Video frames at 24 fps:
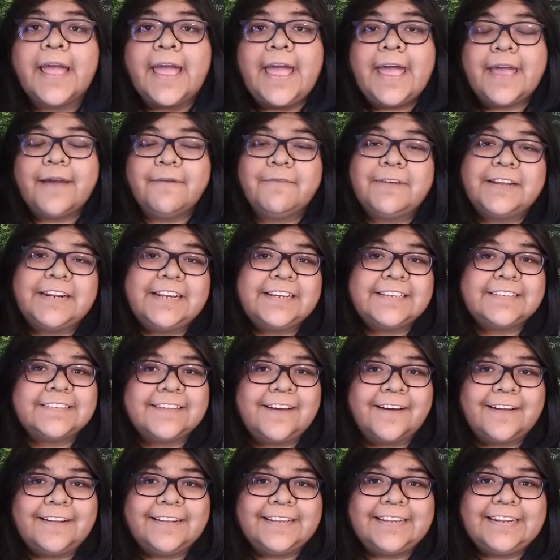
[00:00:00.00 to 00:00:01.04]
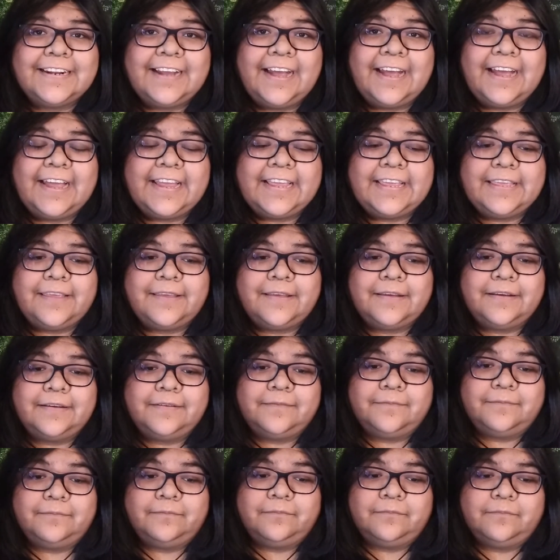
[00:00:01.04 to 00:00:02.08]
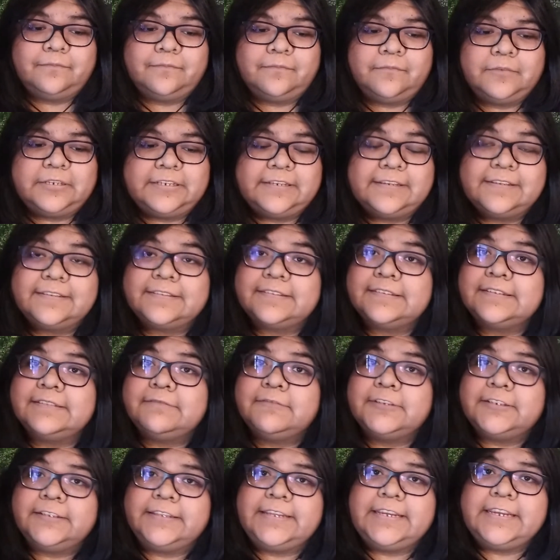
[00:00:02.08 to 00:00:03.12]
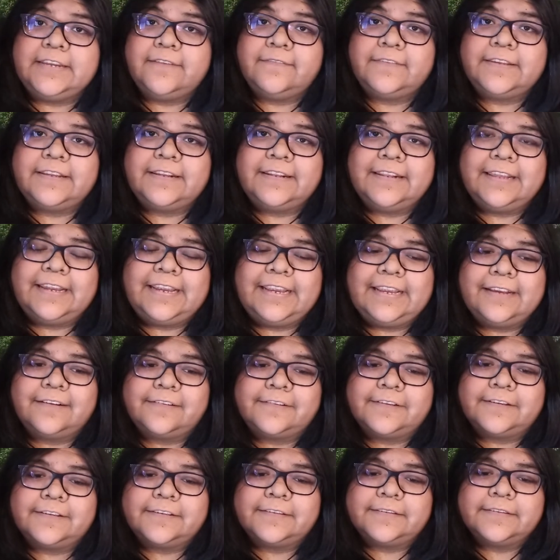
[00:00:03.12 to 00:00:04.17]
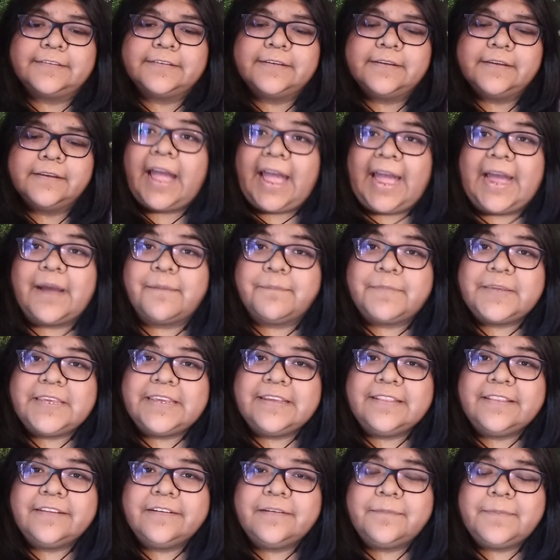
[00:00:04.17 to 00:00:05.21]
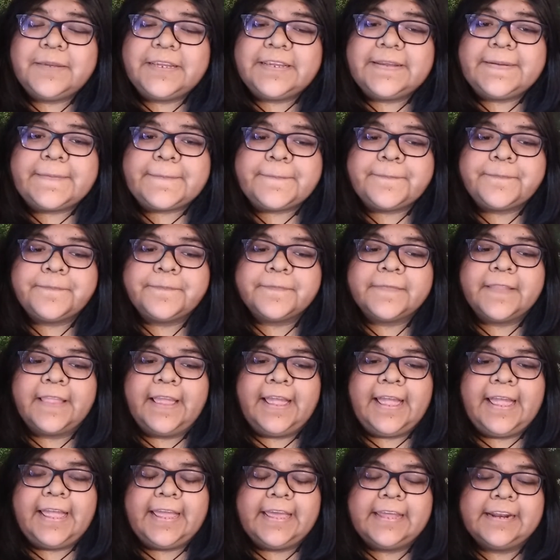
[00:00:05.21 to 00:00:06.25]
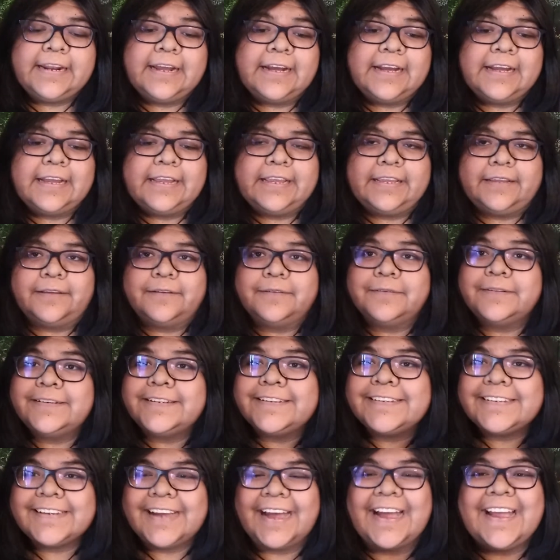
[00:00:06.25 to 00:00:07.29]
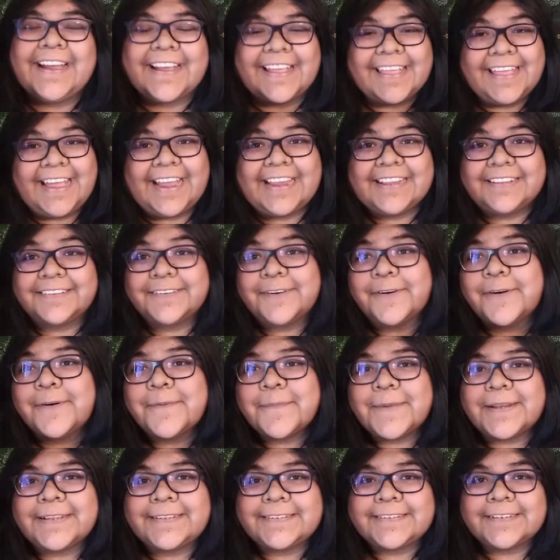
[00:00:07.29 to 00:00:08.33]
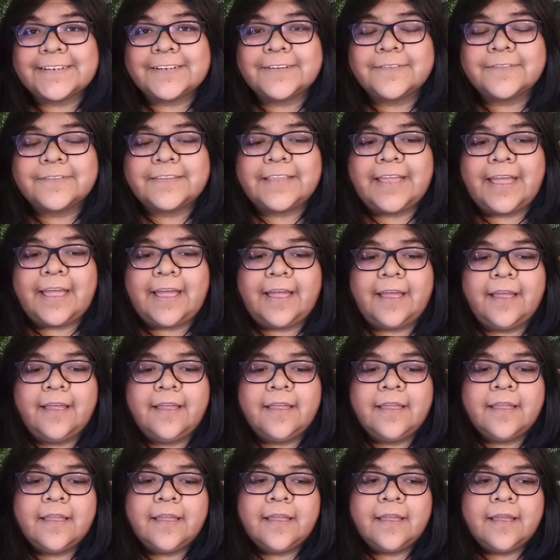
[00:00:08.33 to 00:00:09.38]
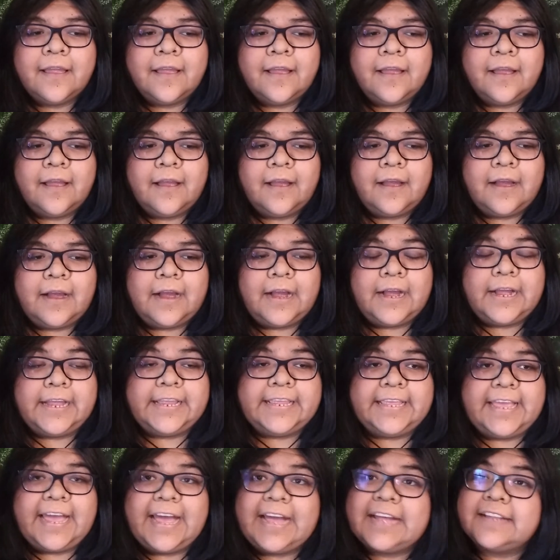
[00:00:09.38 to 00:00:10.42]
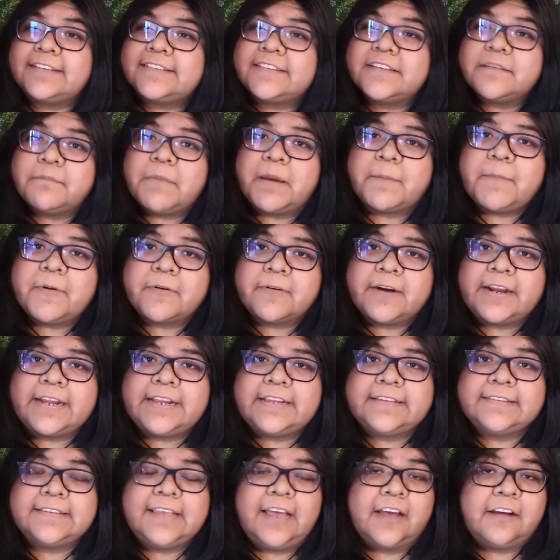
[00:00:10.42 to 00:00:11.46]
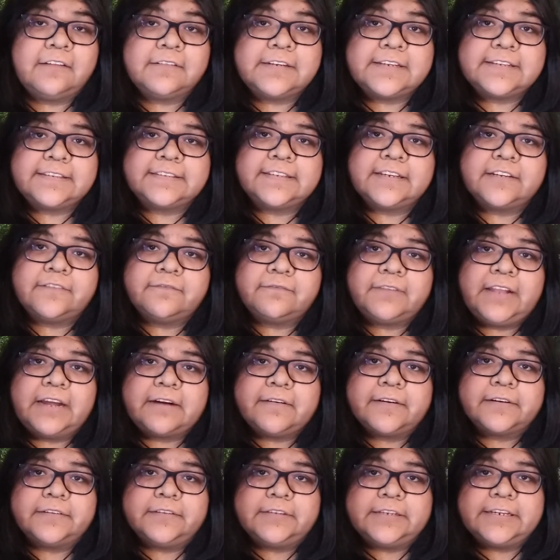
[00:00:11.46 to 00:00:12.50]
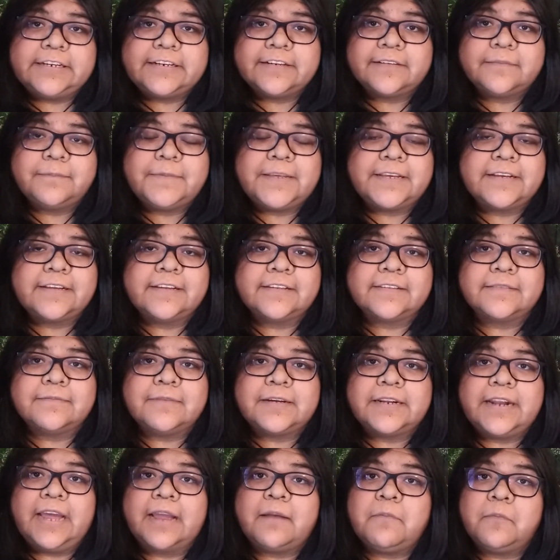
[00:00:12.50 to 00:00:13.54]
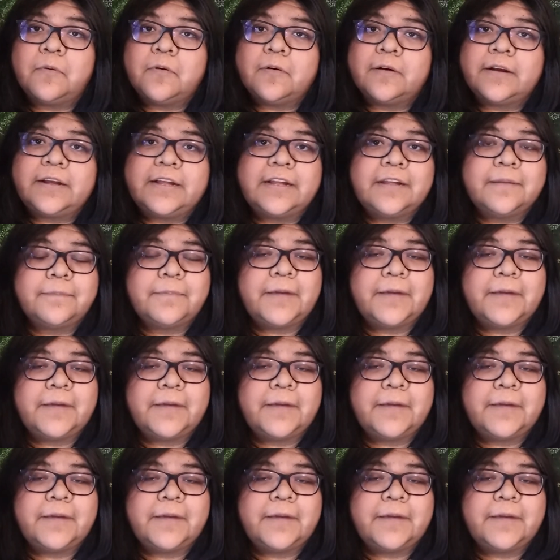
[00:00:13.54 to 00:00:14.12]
And when I saw it, I was relieved and like just happy a little bit. And I told myself that I had to memorize how the sunflower looked, because when I woke up,